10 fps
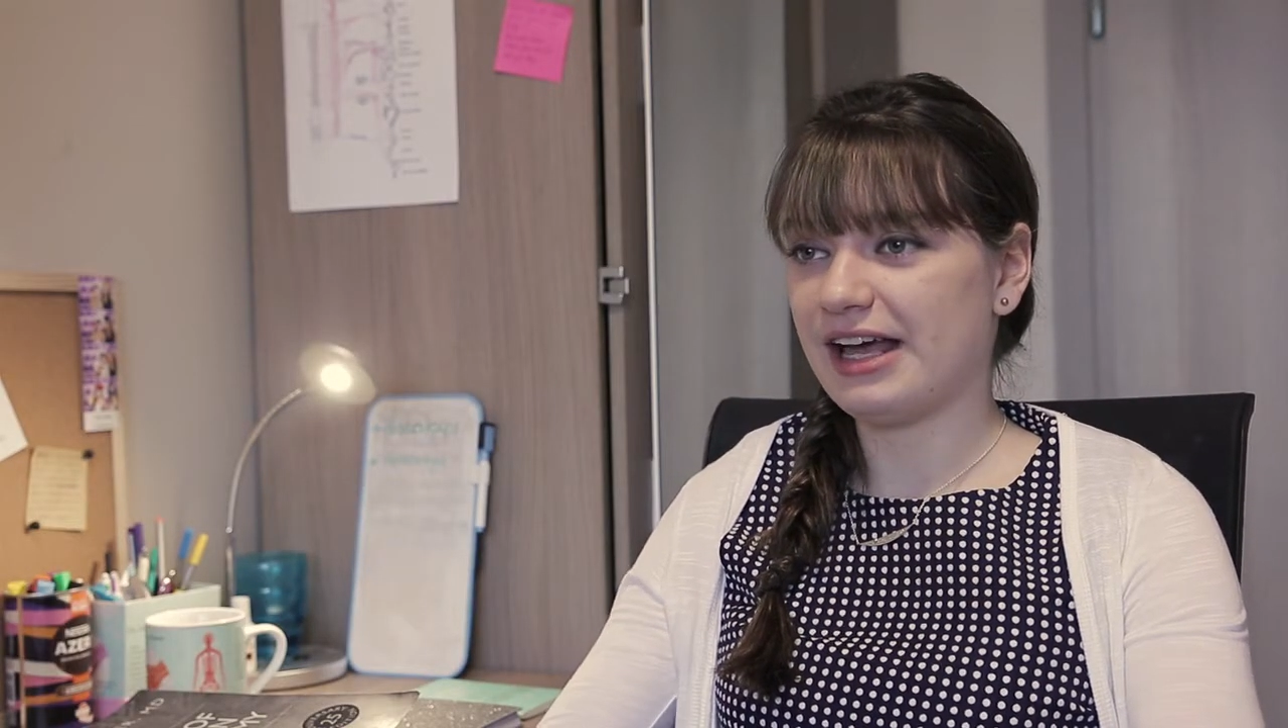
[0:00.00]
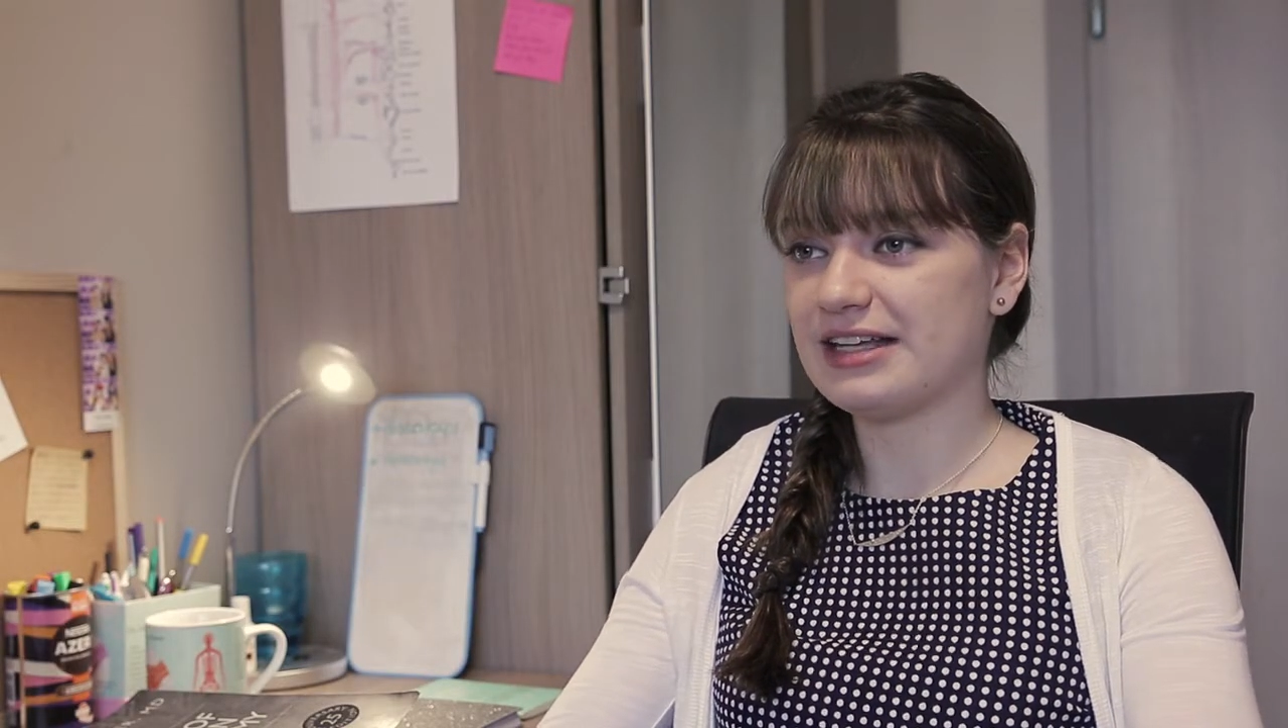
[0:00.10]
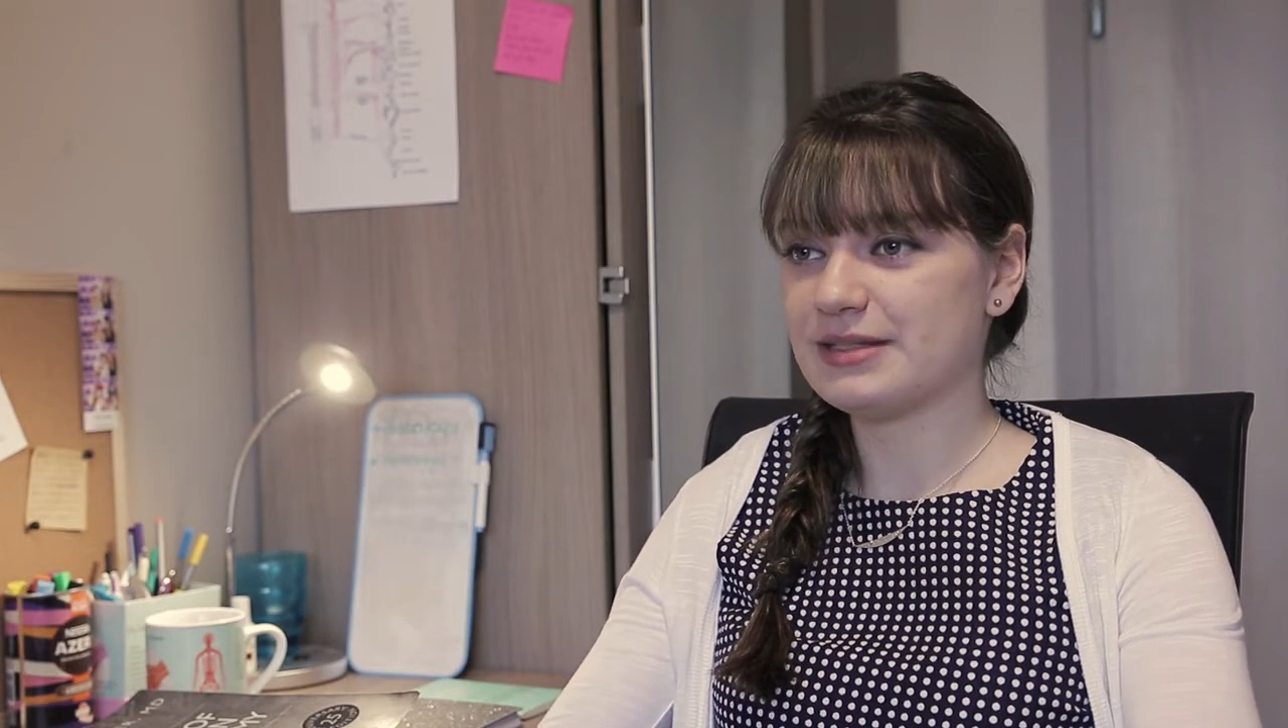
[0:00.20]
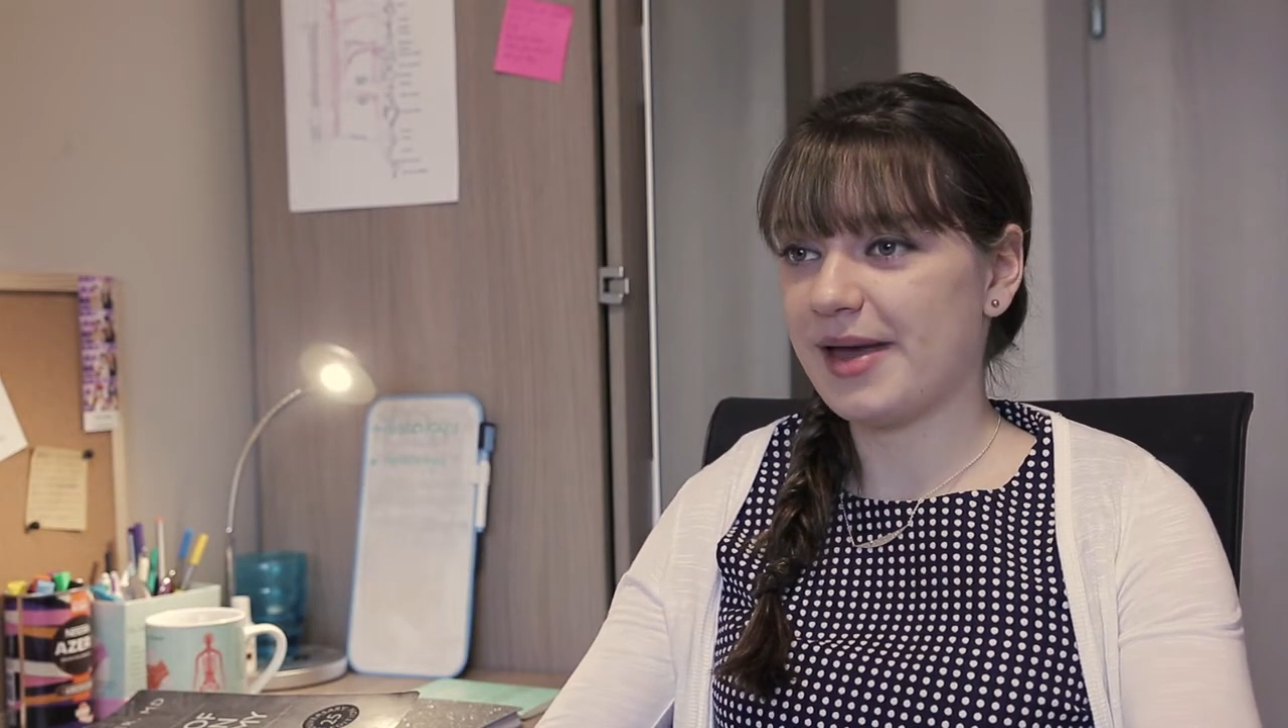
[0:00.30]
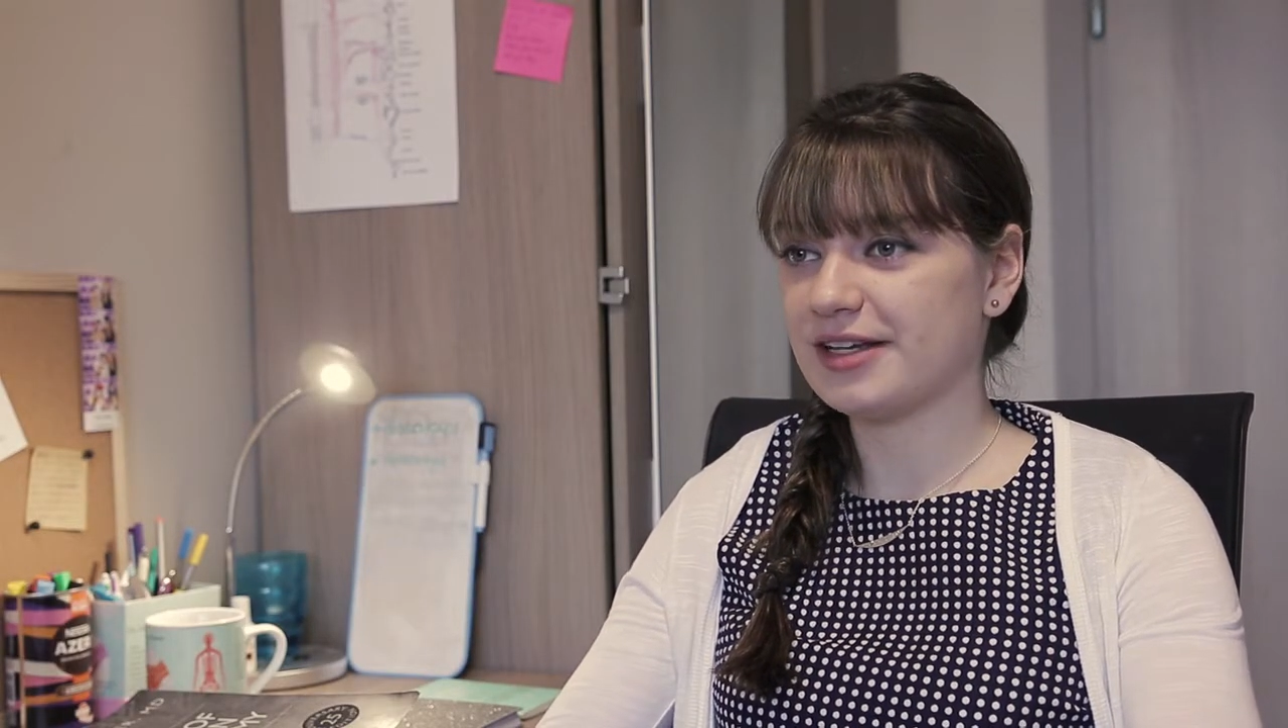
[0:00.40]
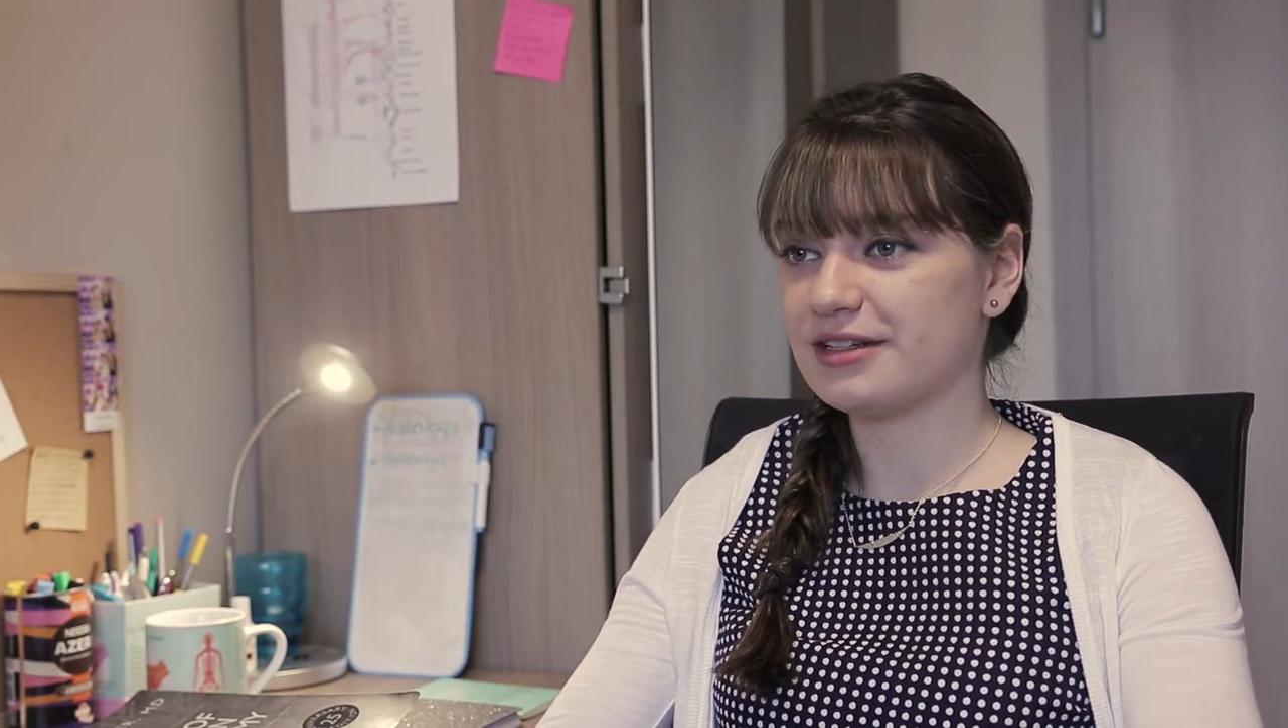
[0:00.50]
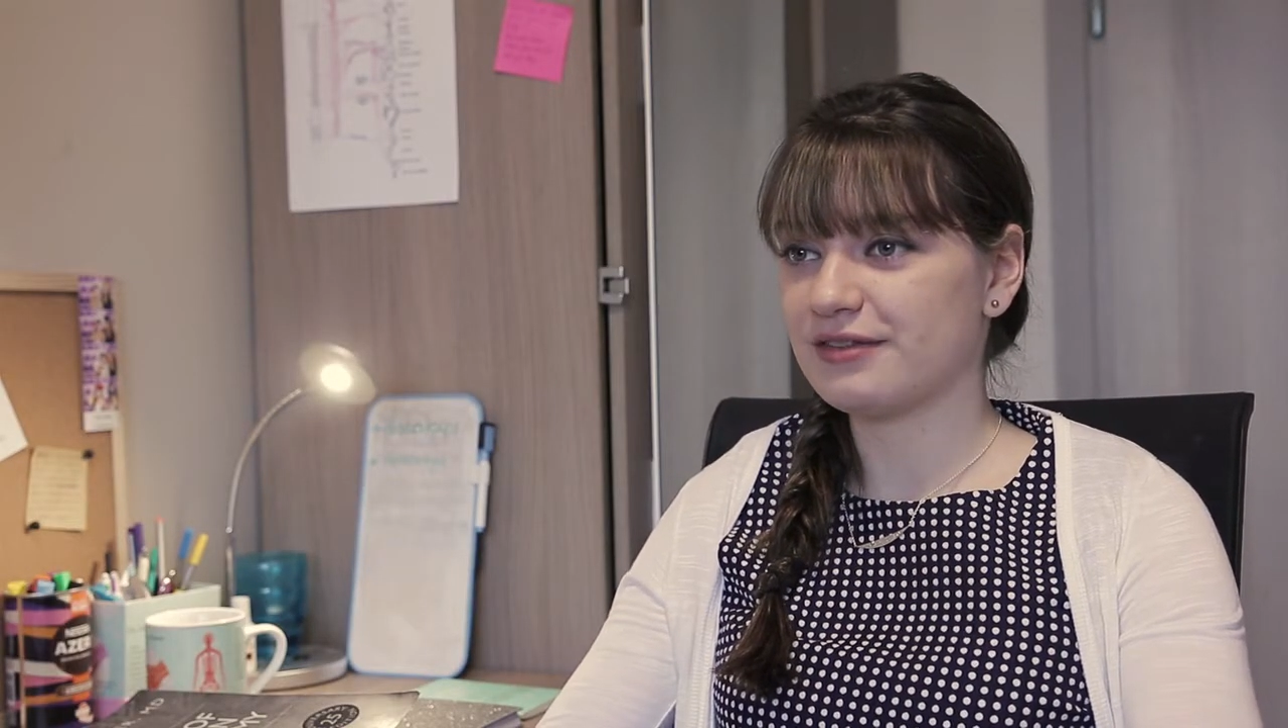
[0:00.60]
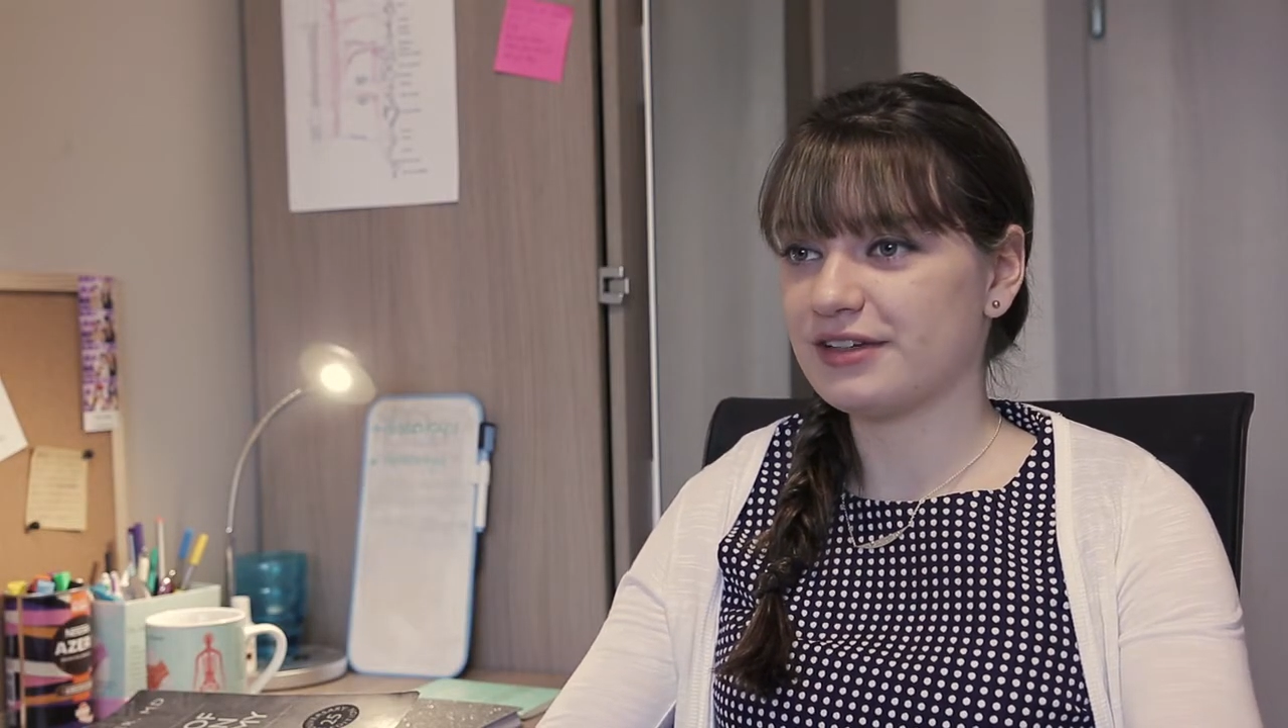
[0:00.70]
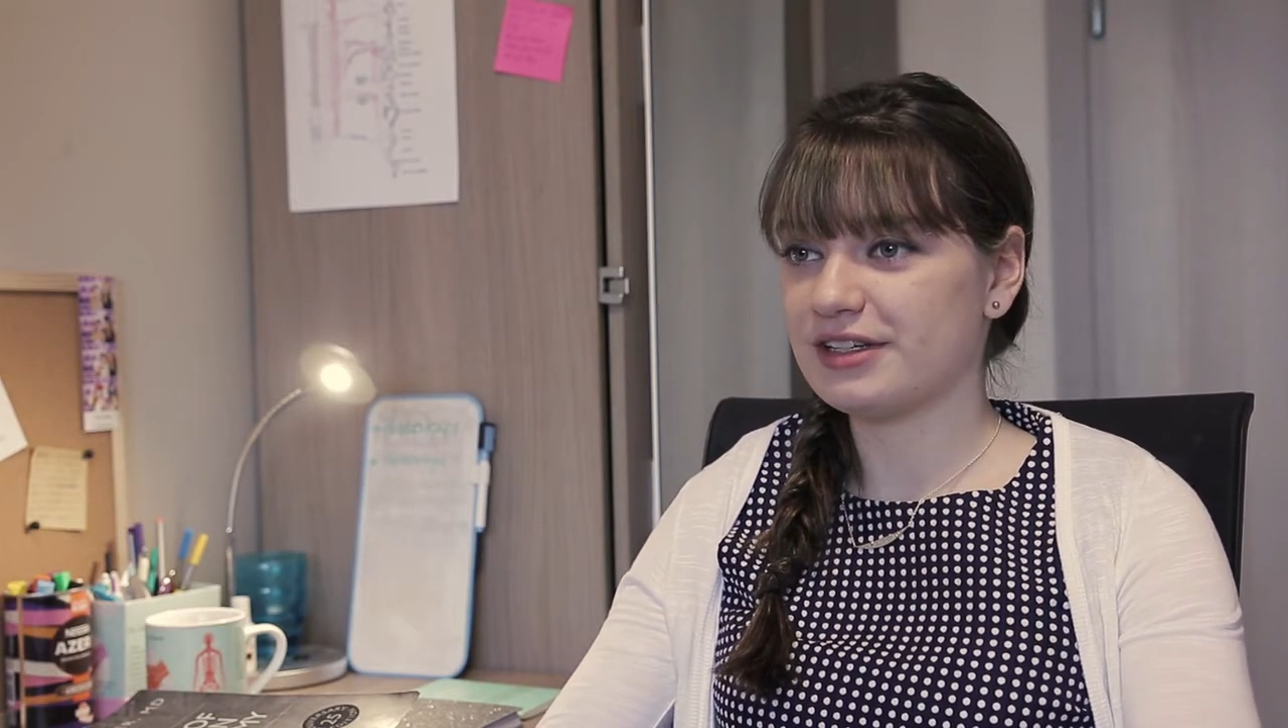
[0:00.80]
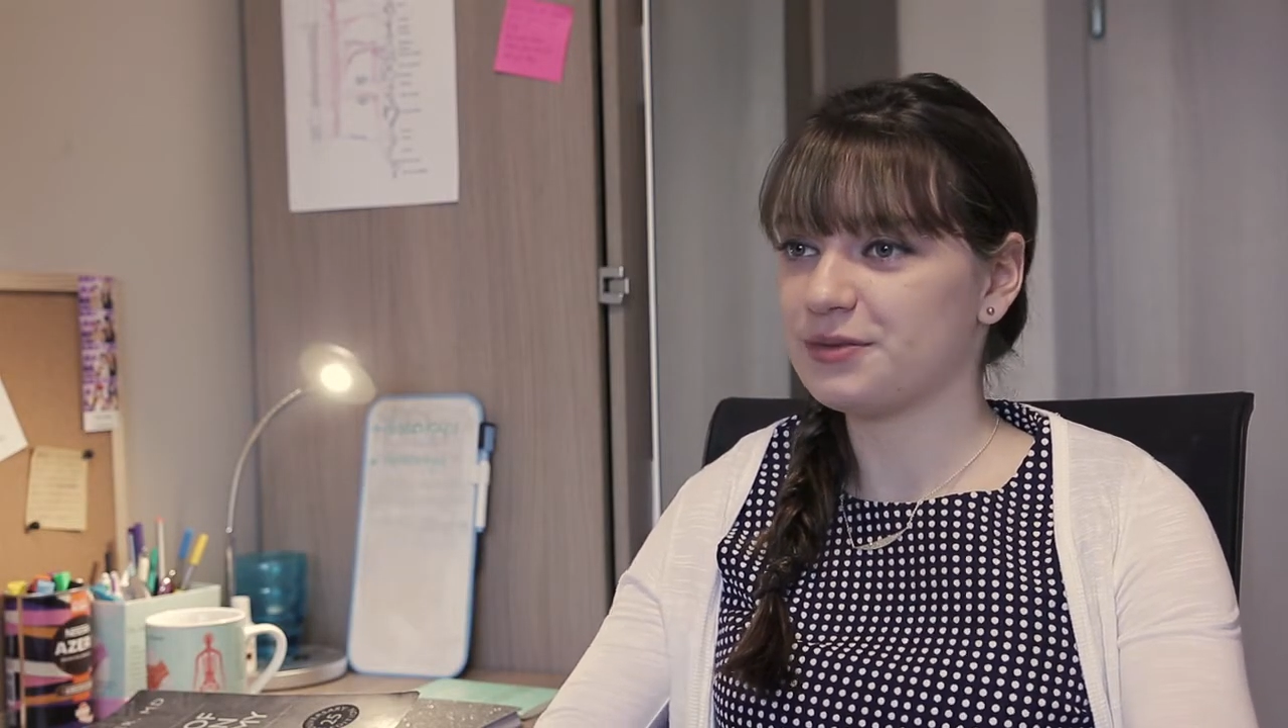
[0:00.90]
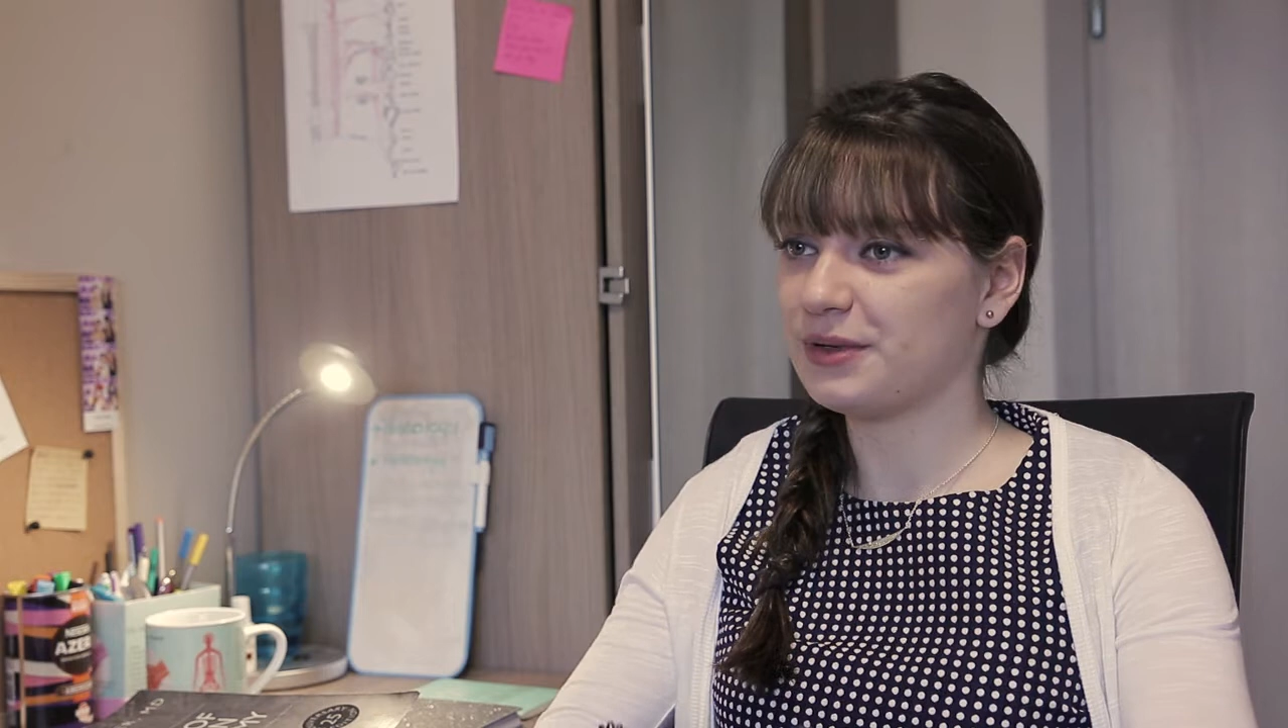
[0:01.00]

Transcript: aspect of it,